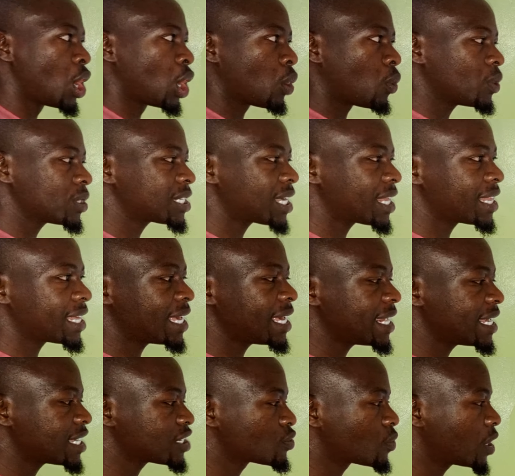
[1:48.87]
What are the
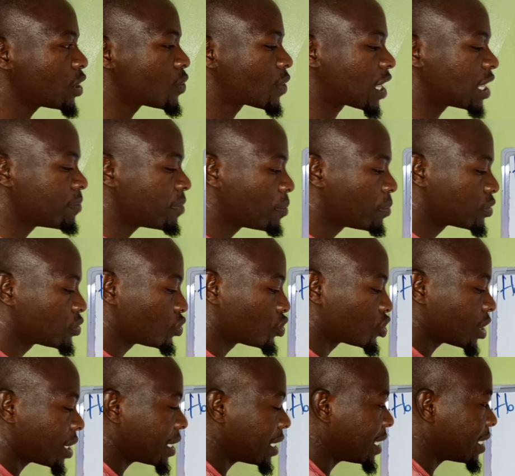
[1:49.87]
areas where you can be able to
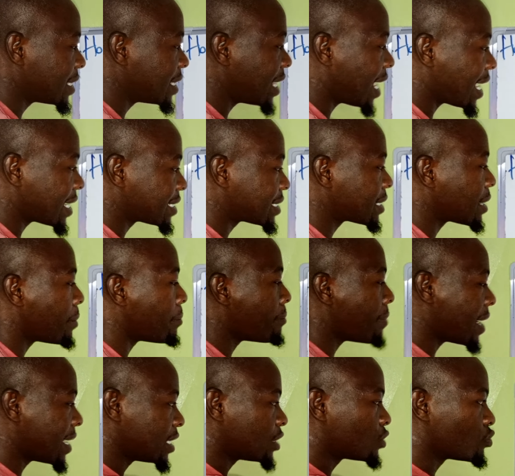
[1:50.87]
channel that
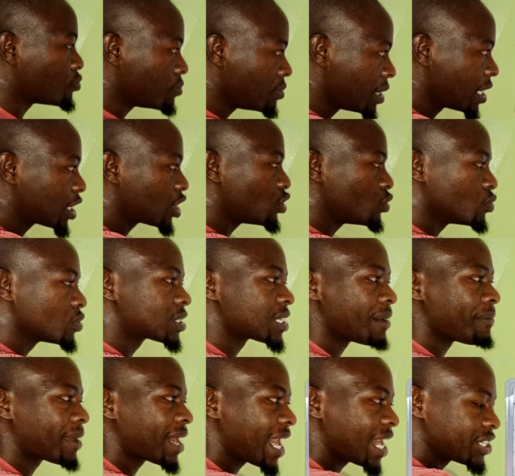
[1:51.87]
money to make you
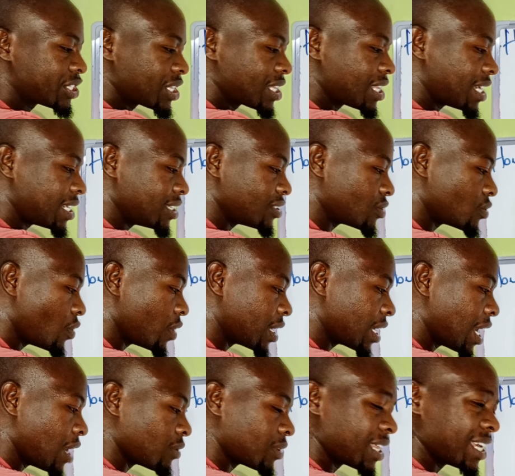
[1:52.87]
some cash that is going
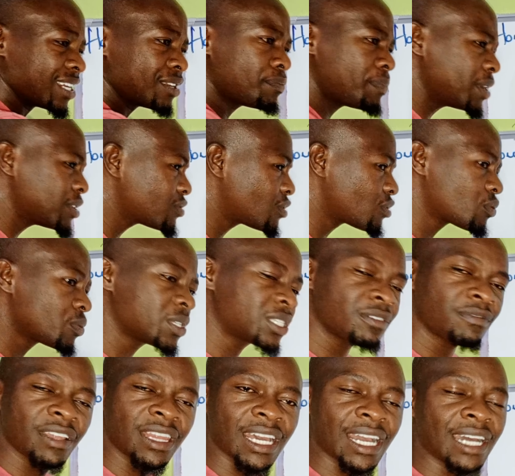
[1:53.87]
out there? Depends on
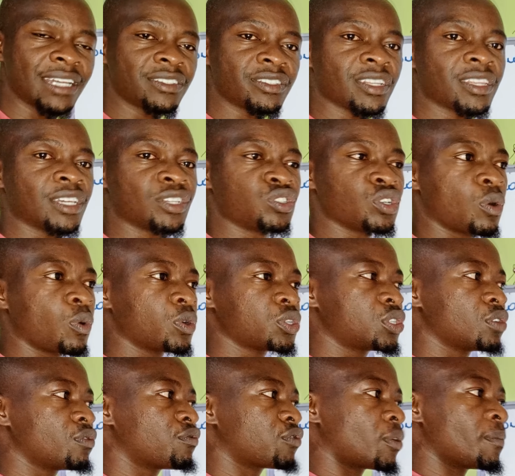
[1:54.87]
whichever the country that you're
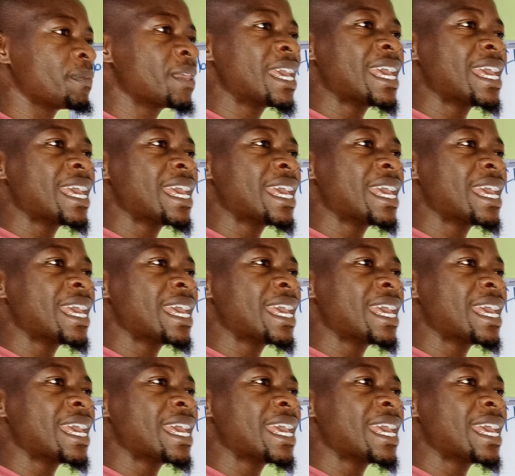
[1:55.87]
watching from.